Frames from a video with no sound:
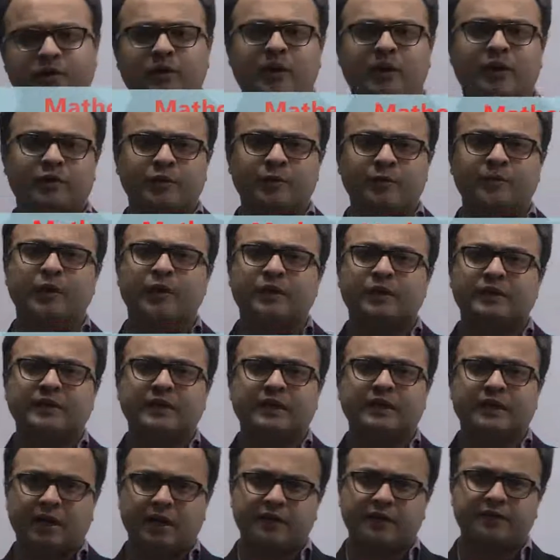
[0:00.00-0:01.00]
to plot the
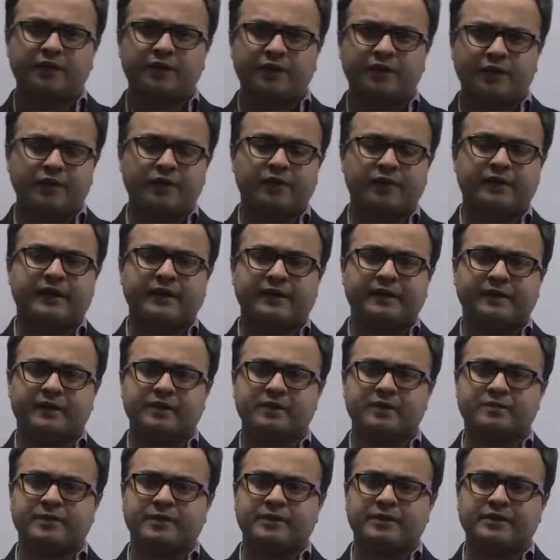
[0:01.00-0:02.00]
graph of a quadratic
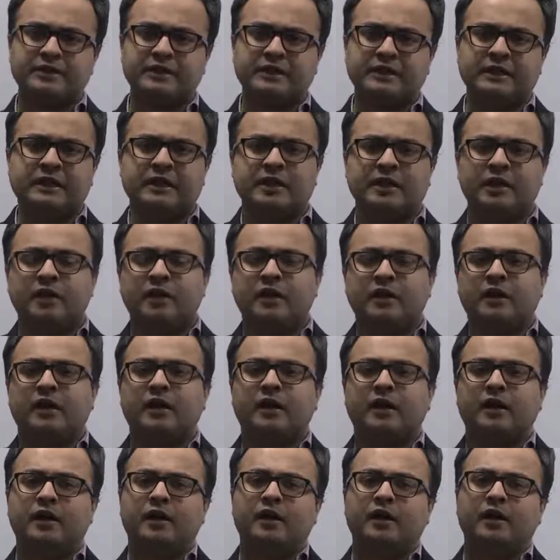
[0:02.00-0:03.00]
expression.
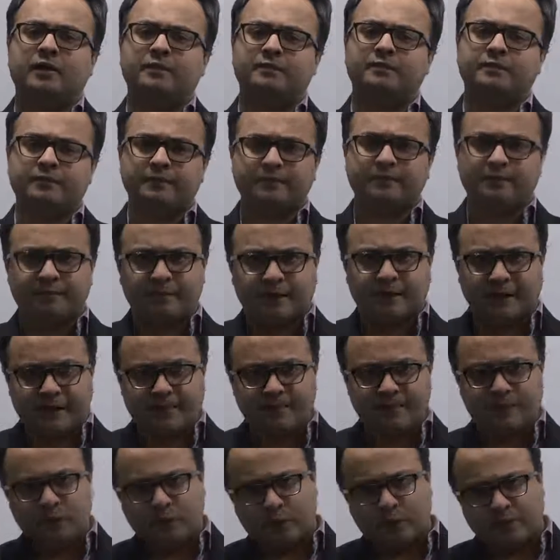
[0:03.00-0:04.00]
By
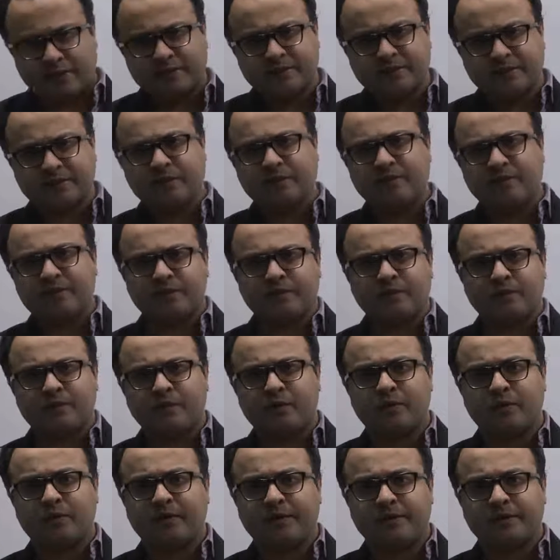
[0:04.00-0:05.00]
plotting the graph of a
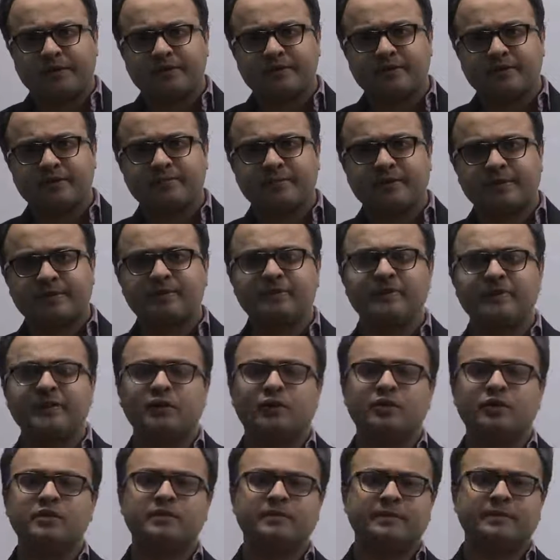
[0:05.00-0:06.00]
quadratic expression, we'll
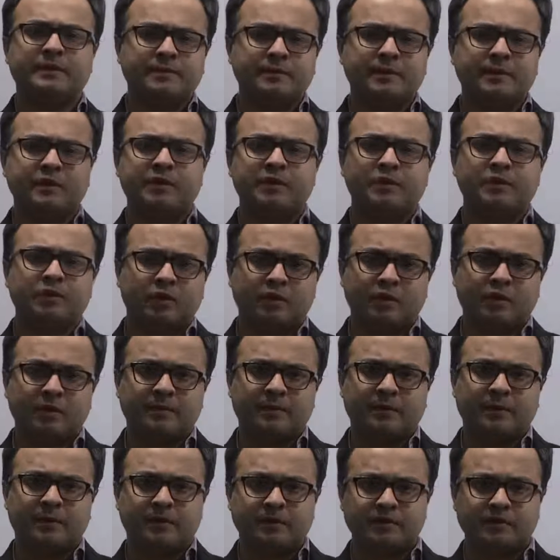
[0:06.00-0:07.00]
also be able to talk
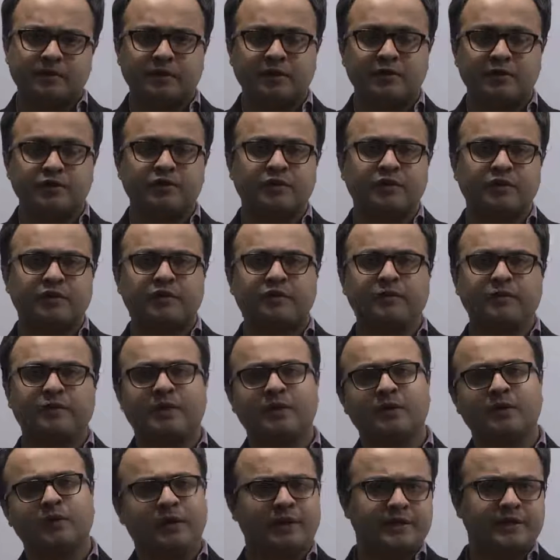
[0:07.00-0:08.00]
about the solution of what are
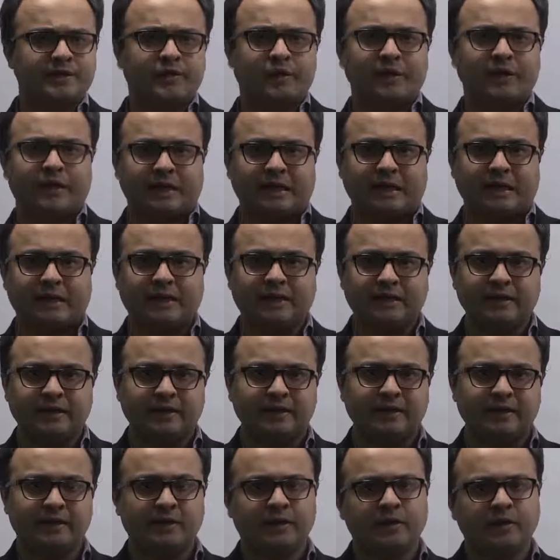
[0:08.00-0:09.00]
known as quadratic
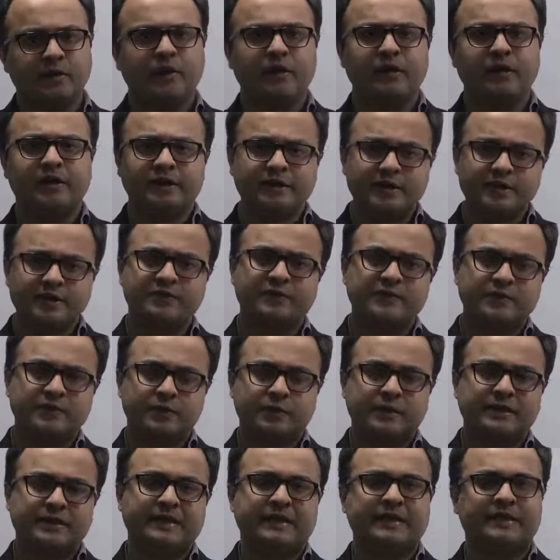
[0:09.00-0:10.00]
inequalities, which
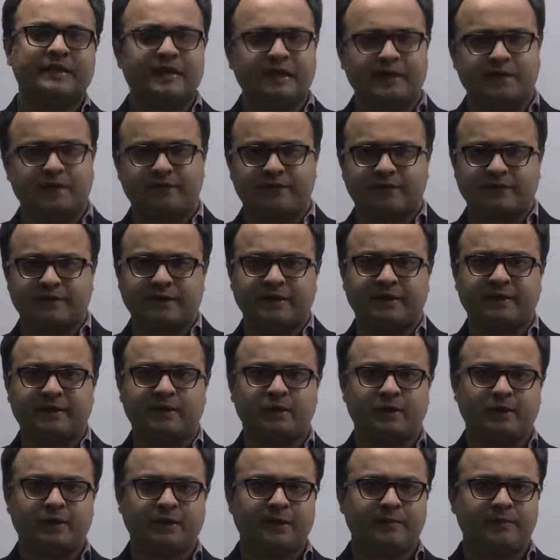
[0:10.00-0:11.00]
will then have their
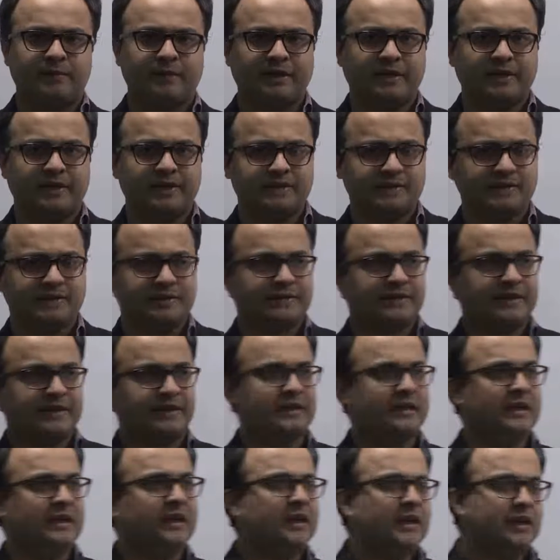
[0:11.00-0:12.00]
own applications, right?
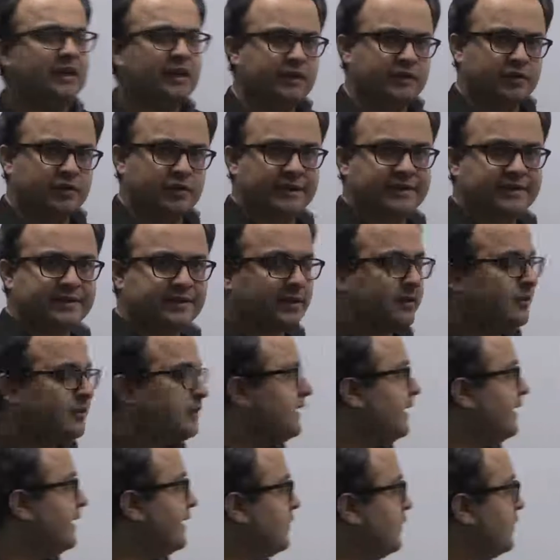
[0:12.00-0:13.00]
So let's start with
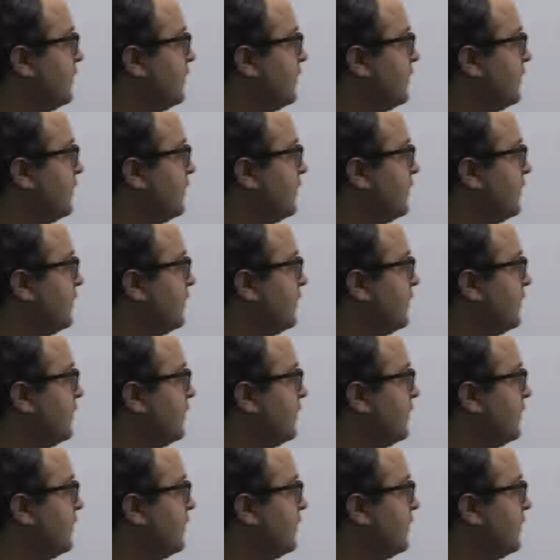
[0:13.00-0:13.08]
the idea of a